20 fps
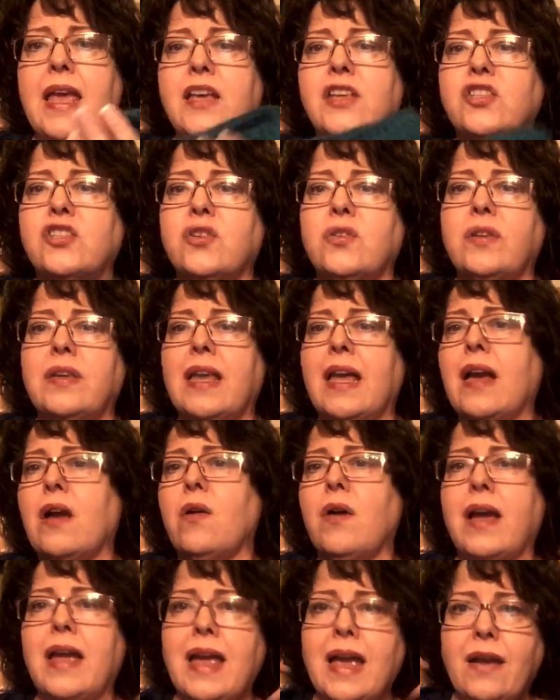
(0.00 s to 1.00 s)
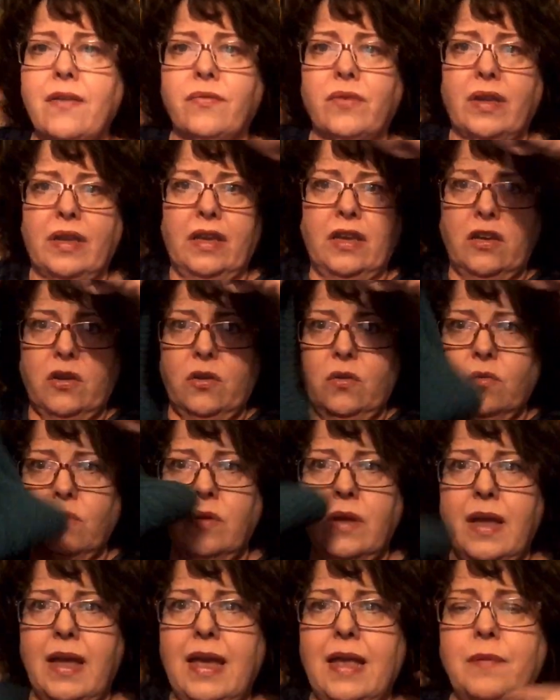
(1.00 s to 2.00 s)
So now I have, you know,
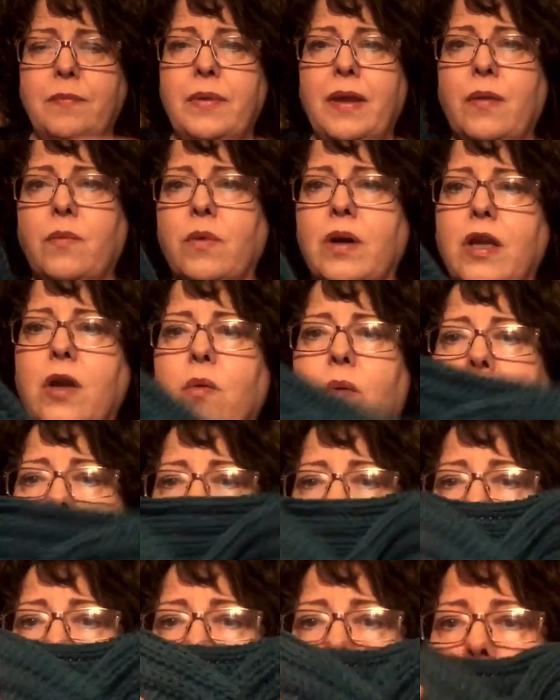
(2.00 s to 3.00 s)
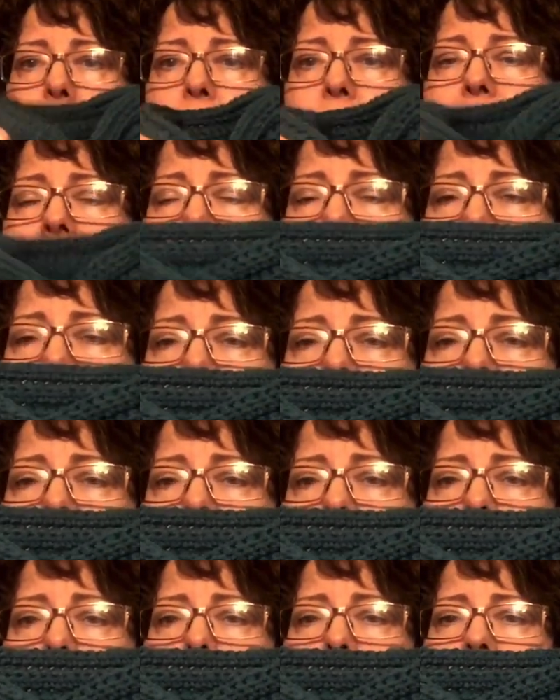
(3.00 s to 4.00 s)
a headband when I go out in the cold. You
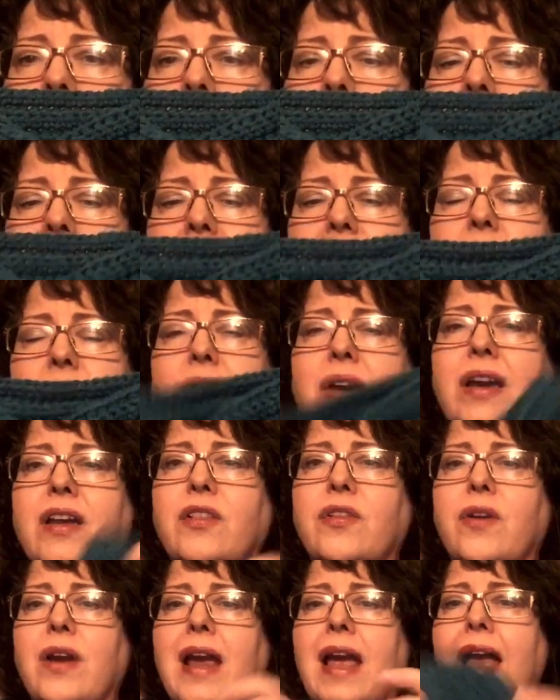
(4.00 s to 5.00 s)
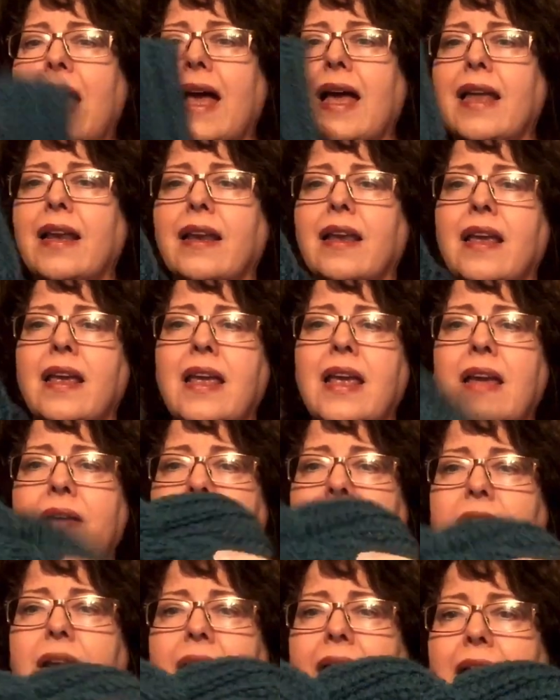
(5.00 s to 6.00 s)
don't always feel like a regular hat. I've
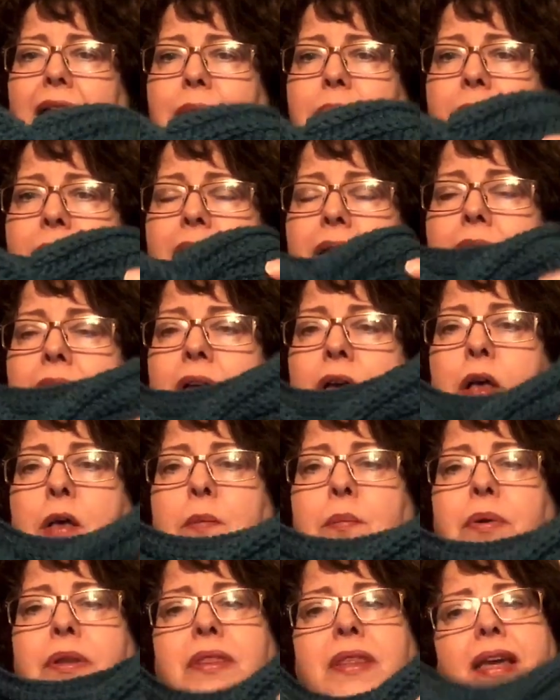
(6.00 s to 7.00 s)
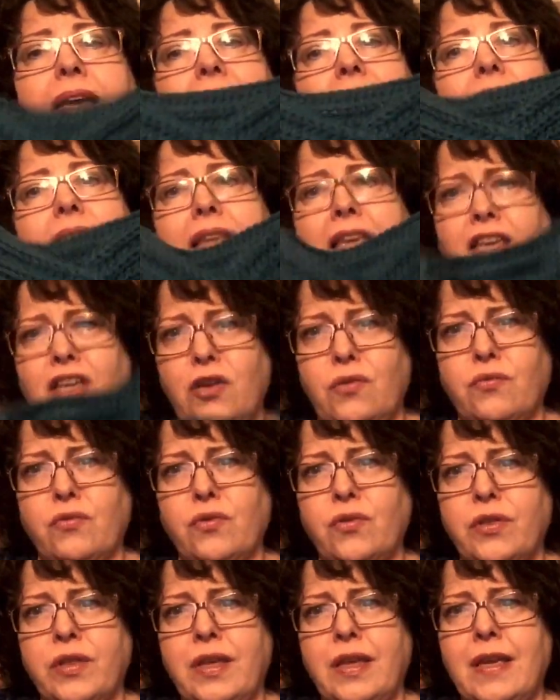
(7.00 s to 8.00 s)
got a headband. But that, thank you,
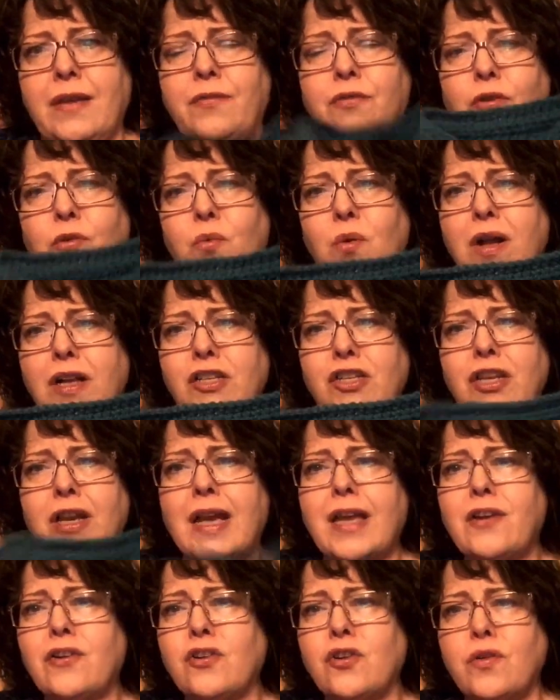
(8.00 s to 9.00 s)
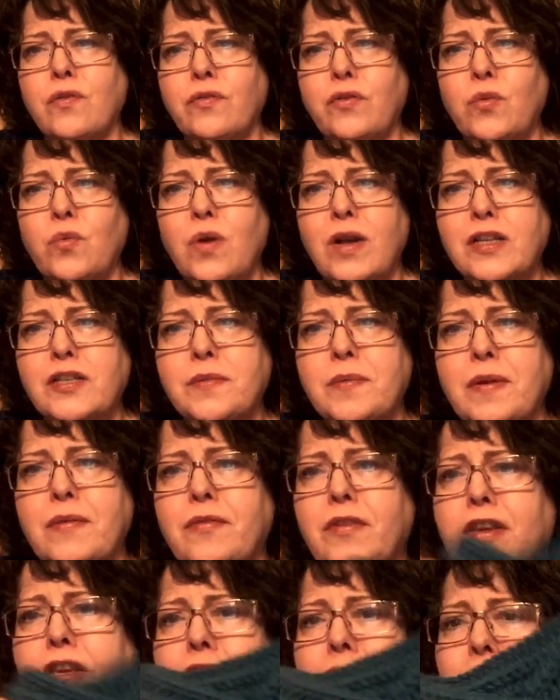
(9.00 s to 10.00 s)
Ruthie, if you're watching. I don't know if you watch my
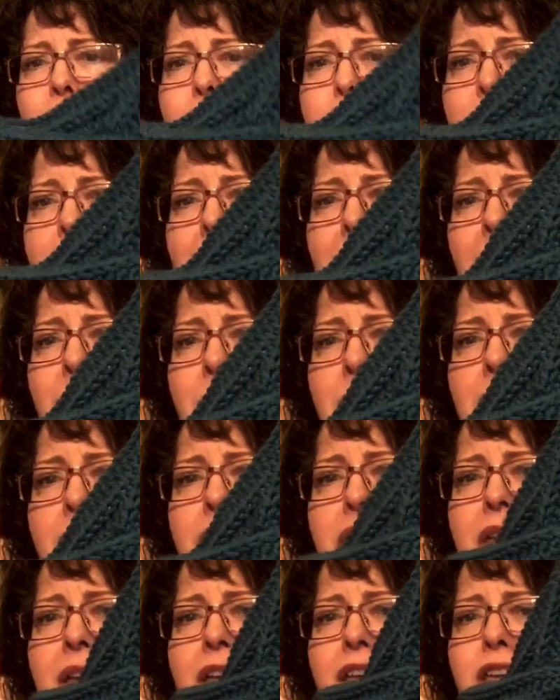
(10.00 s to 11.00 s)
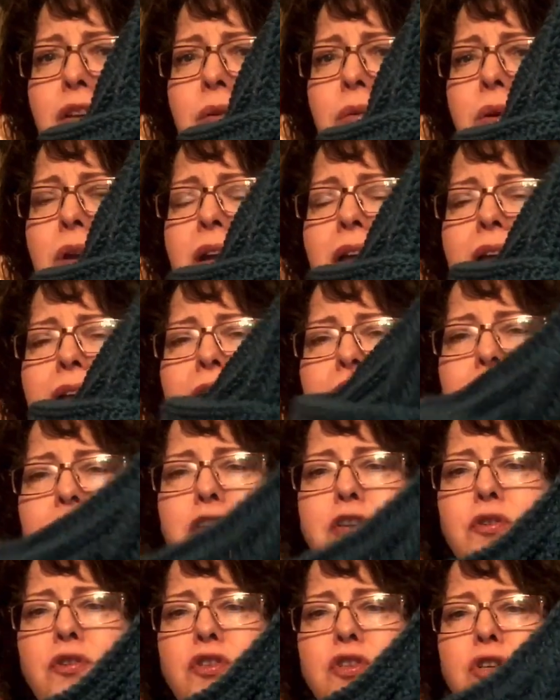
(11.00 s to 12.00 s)
videos, but I want to thank you that
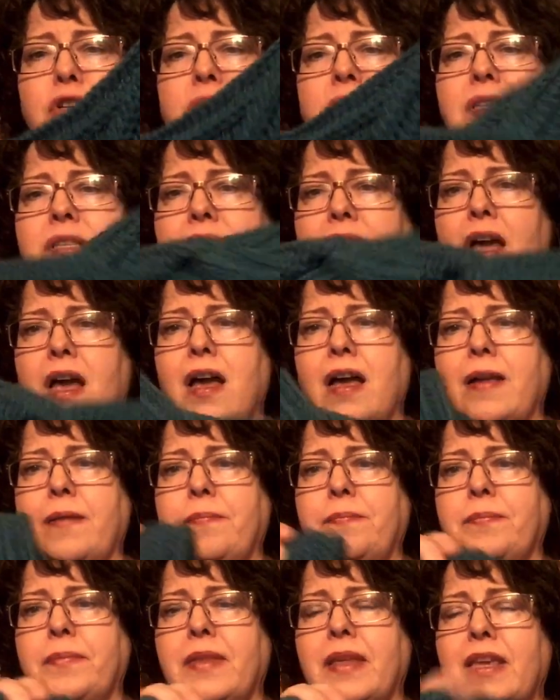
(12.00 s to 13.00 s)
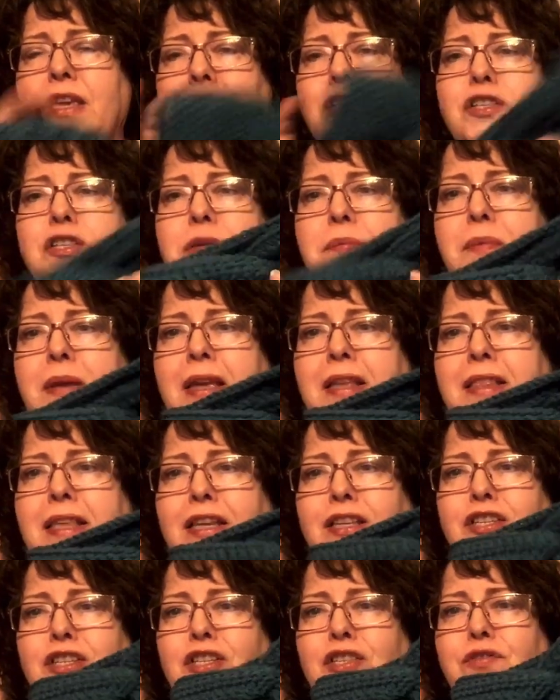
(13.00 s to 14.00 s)
you took the time to make
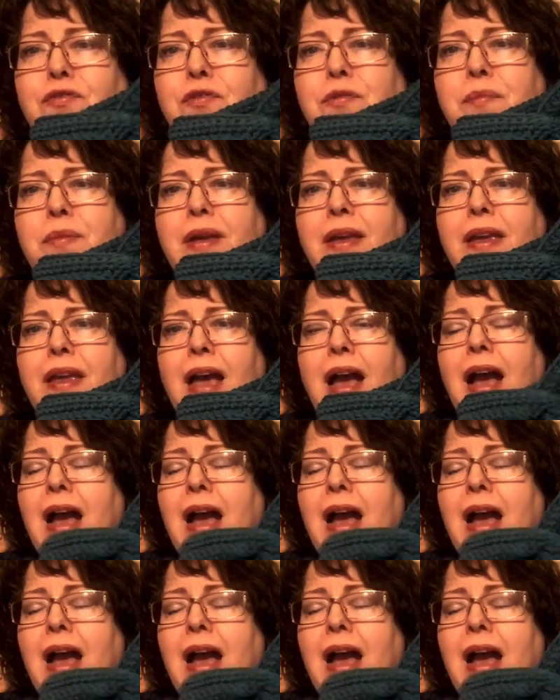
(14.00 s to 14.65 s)
that just for me.